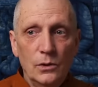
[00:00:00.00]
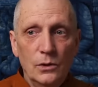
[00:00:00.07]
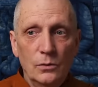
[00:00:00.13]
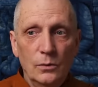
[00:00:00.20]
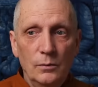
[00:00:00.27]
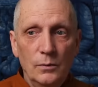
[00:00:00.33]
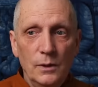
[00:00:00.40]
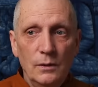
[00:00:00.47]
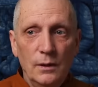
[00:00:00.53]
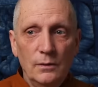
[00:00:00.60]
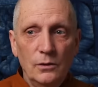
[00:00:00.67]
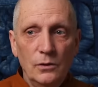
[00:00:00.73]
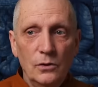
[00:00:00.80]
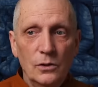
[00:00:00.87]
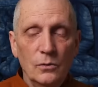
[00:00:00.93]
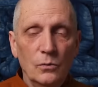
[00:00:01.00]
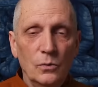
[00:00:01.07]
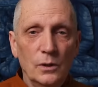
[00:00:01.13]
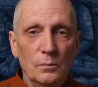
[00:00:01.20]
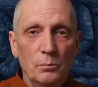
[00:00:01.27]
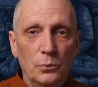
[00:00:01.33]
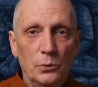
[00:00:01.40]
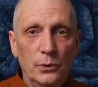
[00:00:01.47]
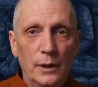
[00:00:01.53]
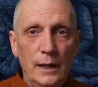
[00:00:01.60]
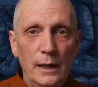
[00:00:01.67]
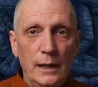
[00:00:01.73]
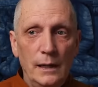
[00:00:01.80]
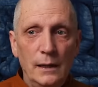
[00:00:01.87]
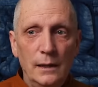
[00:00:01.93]
So when we use the word
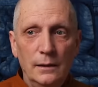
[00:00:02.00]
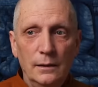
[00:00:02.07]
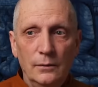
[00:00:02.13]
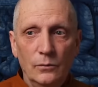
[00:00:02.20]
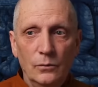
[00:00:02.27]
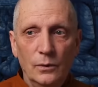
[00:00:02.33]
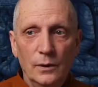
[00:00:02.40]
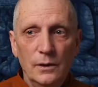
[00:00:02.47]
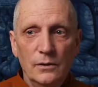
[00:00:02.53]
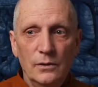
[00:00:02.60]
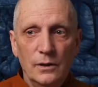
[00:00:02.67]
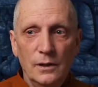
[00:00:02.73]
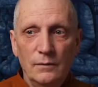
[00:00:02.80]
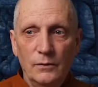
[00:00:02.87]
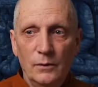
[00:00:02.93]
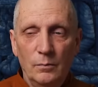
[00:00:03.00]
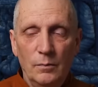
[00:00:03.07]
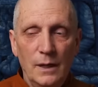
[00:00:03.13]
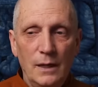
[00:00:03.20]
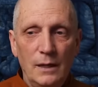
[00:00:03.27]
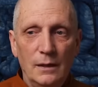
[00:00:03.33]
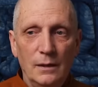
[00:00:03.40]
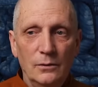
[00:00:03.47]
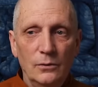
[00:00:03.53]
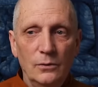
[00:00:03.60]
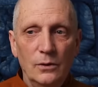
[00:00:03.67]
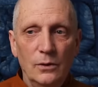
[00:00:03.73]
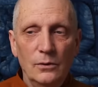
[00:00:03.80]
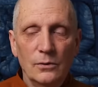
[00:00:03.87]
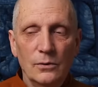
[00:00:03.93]
pray, what does it even mean? Who
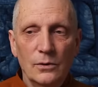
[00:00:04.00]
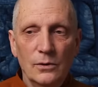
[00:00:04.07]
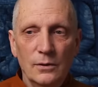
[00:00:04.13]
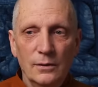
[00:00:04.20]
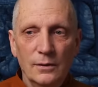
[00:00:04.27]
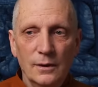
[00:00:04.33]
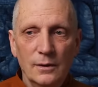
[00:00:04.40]
knows?